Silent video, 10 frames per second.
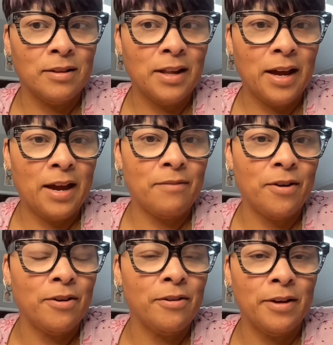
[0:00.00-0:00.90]
have
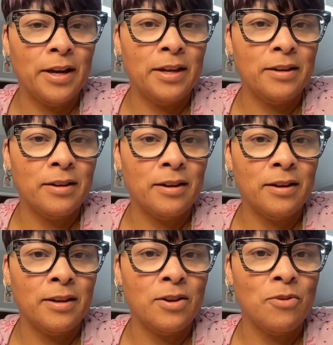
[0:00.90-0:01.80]
her in
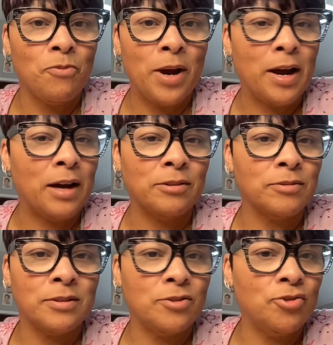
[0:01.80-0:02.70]
in the warehouse